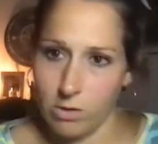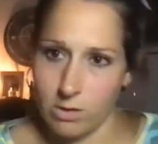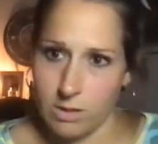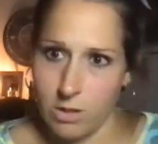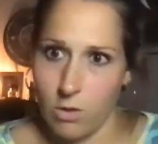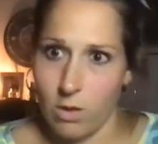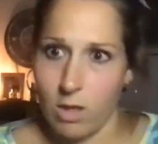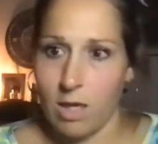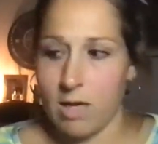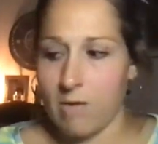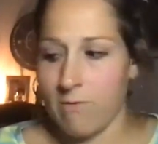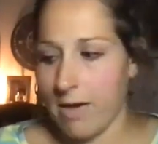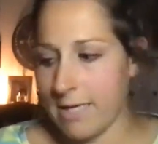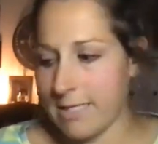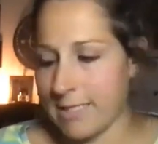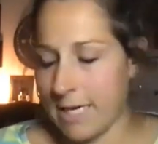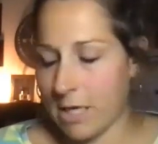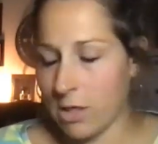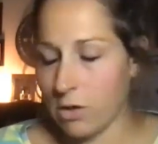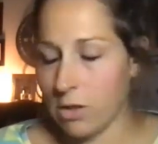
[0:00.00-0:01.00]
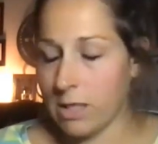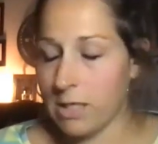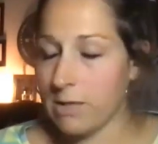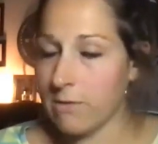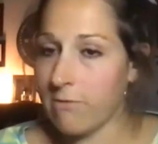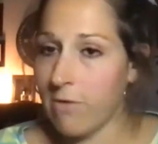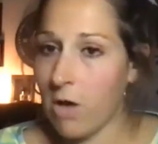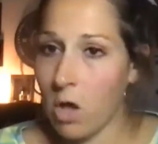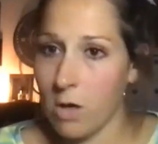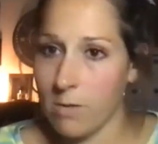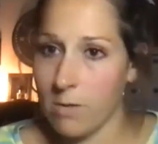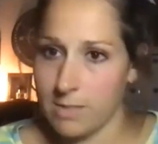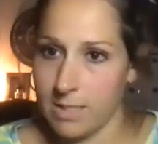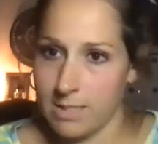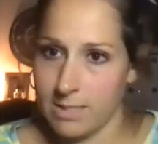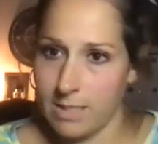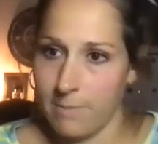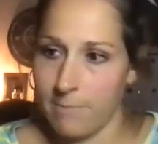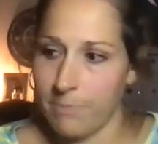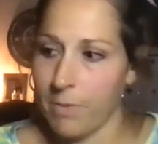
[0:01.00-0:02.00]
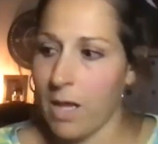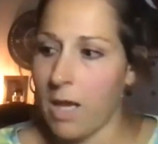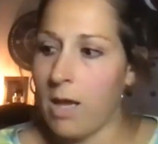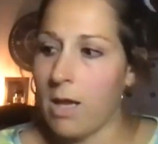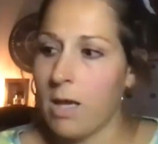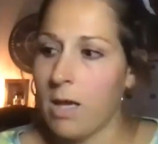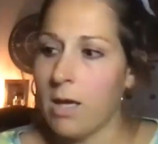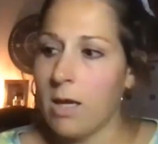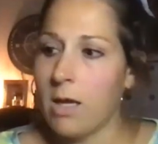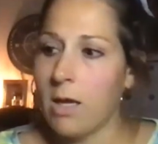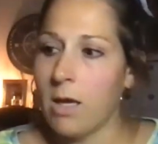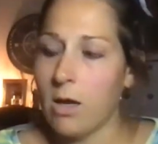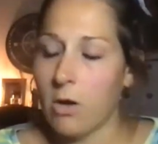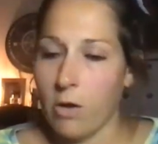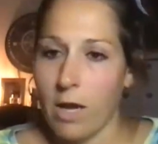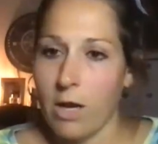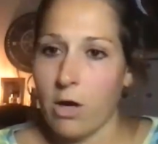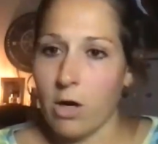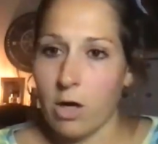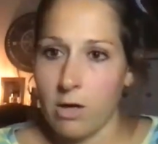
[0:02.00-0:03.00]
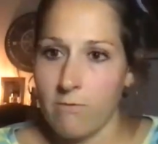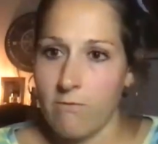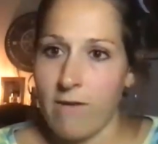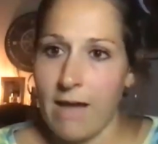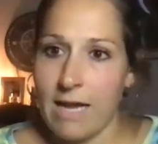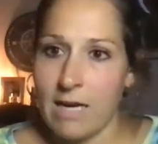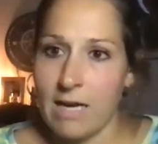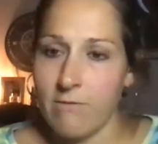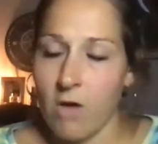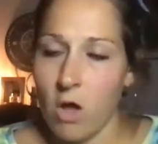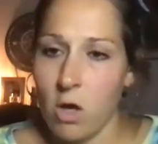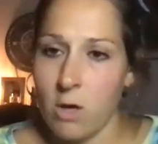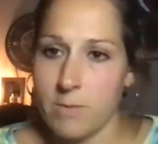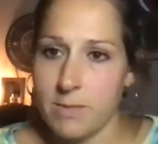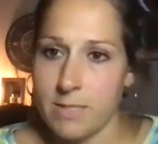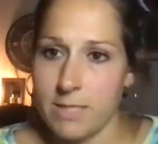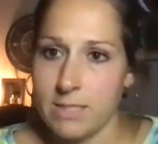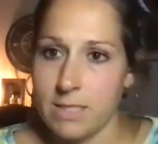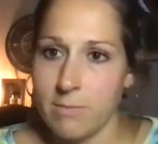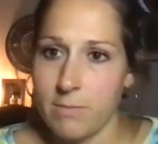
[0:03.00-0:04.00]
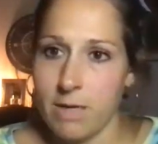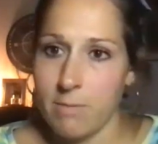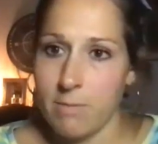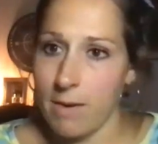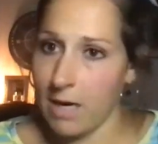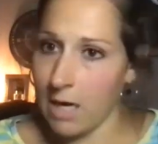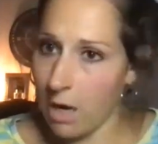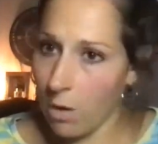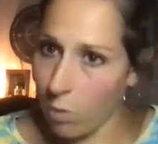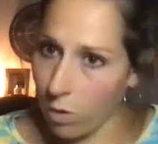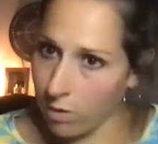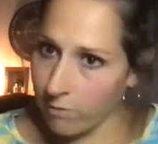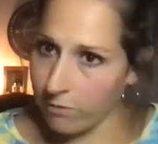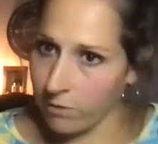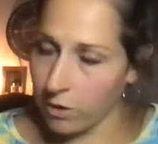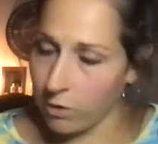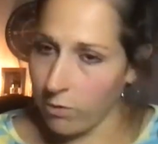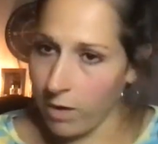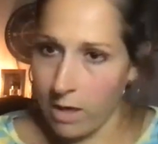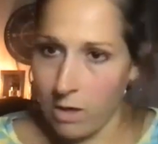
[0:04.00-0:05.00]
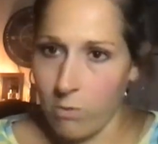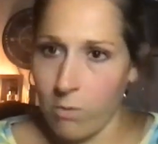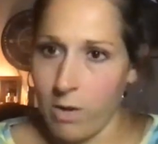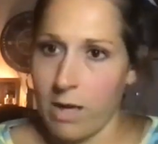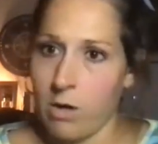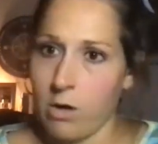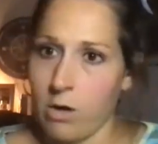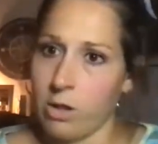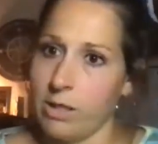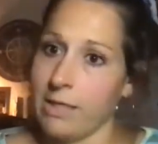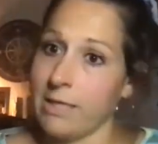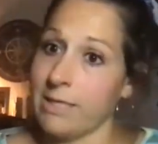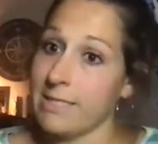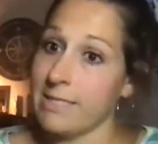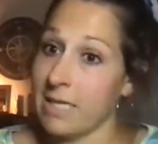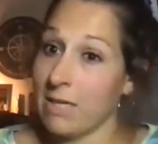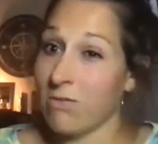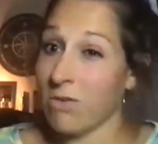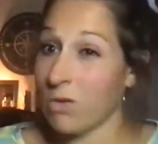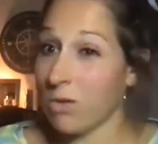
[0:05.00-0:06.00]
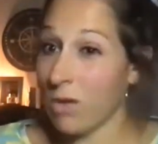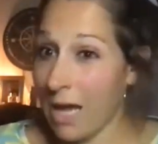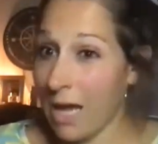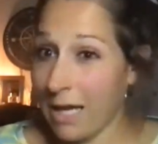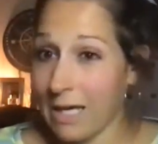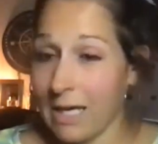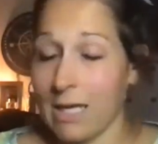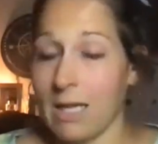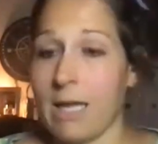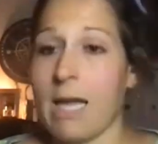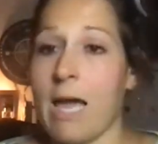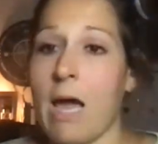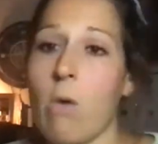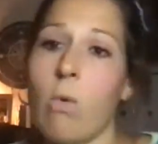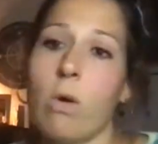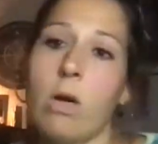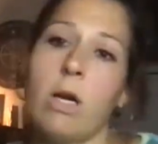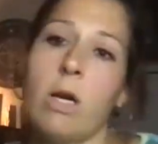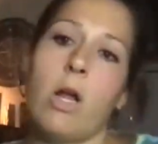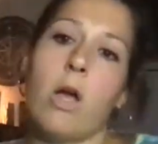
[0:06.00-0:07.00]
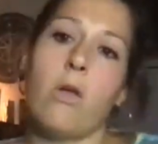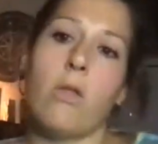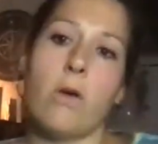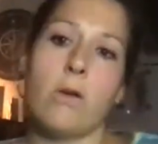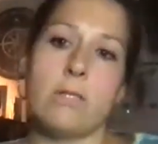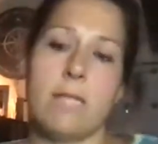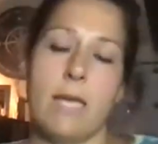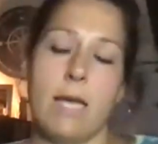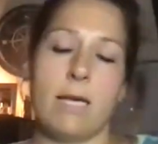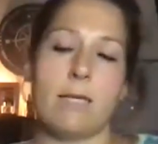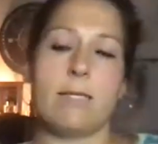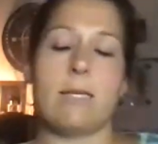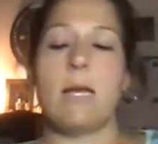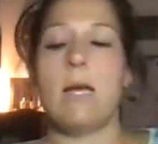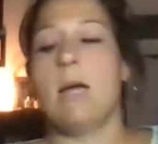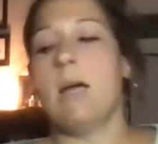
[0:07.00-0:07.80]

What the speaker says: So like if I say you need a follow-up system, okay, you're going to find a follow-up system, but it may not work for you right away, or you need to see if you like it. Like I want to know those things.